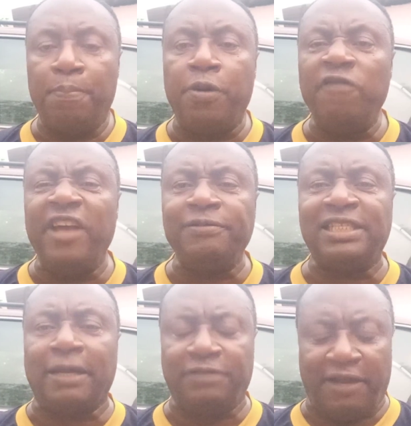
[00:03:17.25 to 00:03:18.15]

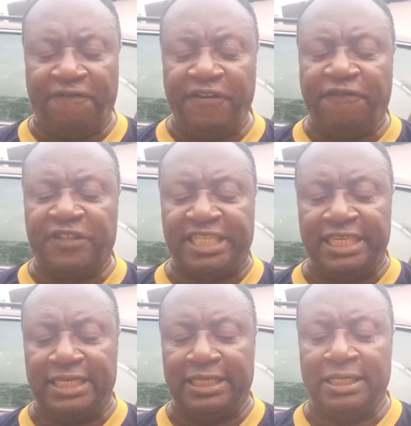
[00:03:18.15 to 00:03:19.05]
Proverbs chapter
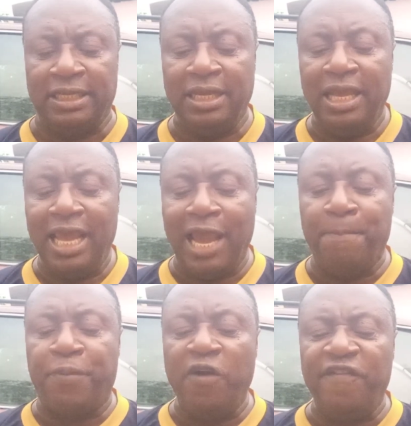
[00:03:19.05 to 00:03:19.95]
15
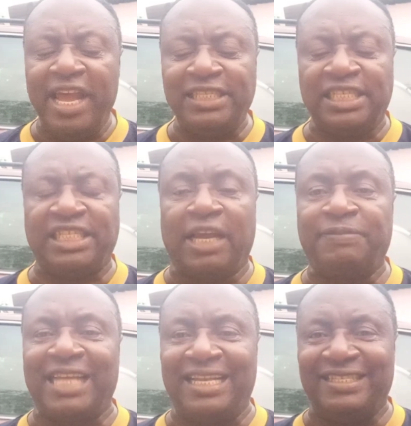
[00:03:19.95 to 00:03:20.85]
and Proverbs
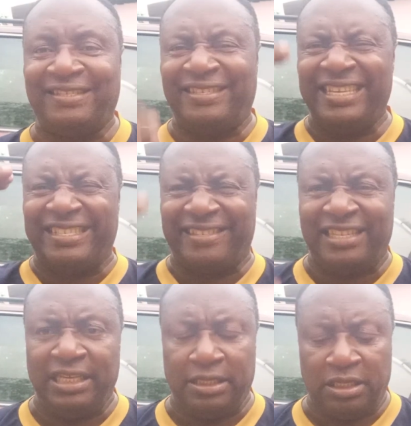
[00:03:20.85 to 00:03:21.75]
chapter
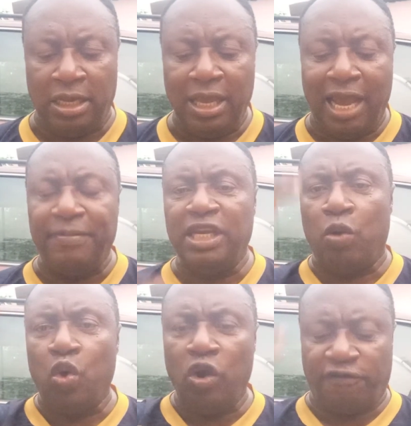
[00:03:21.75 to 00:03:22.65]
16. I mean, the
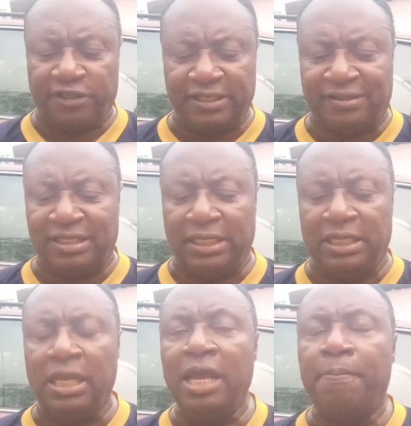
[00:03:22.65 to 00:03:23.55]
whole of 16.